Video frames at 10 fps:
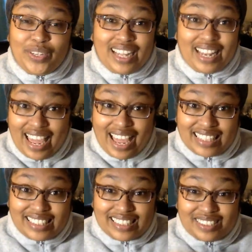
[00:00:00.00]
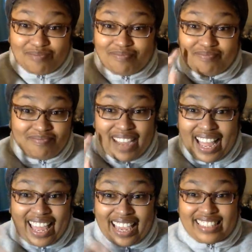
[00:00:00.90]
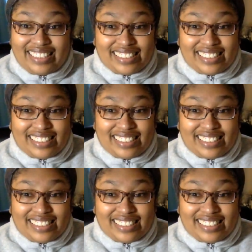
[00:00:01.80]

in class. Bye.